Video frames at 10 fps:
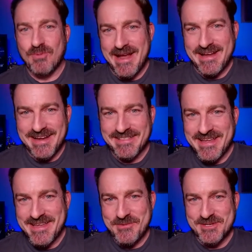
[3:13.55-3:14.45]
bragging
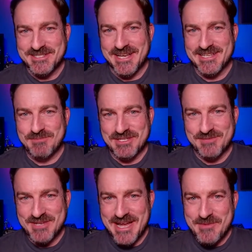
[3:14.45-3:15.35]
that he was
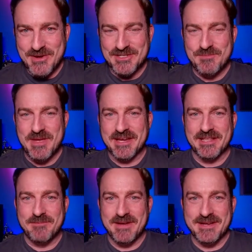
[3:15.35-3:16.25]
spent some time here in Temecula,